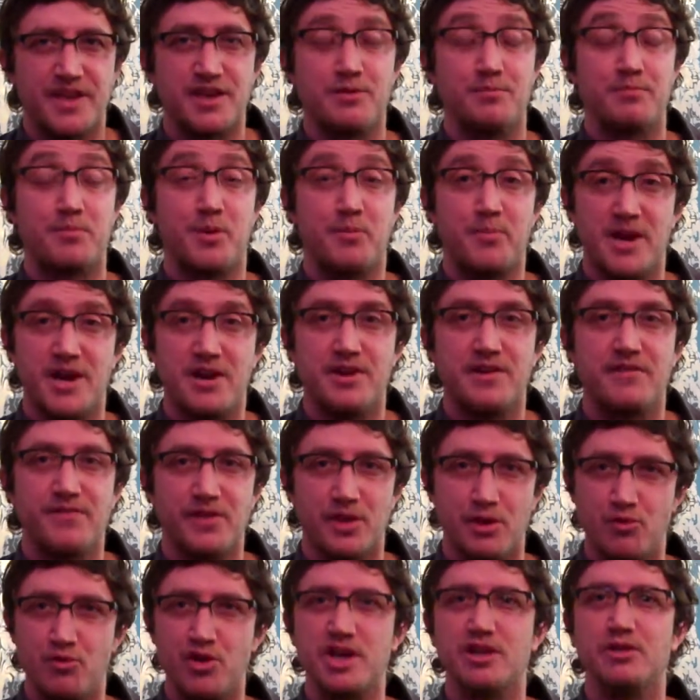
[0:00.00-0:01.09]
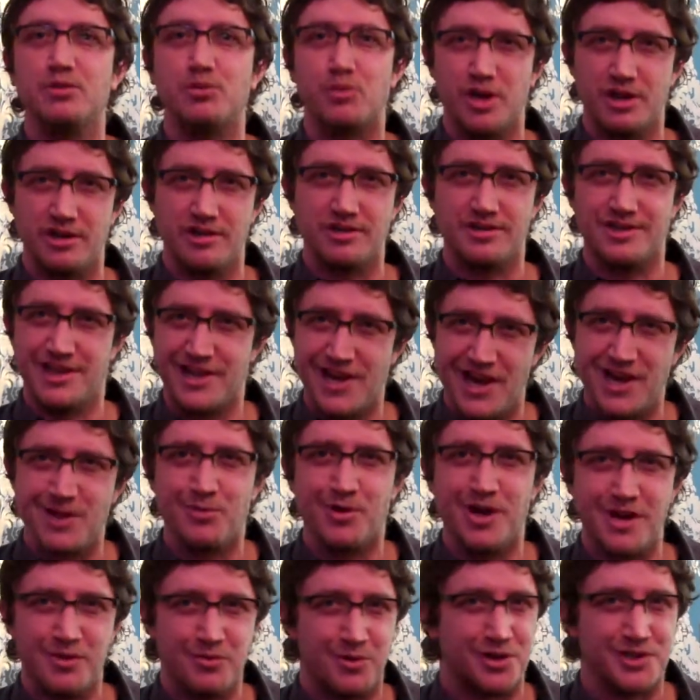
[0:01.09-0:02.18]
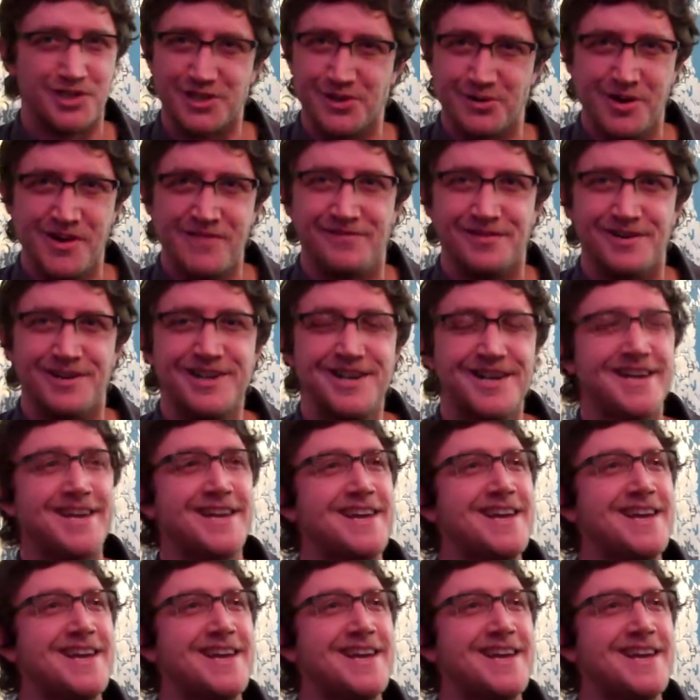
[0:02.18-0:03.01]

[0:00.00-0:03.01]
They don't prepare you for the real world in any way whatsoever.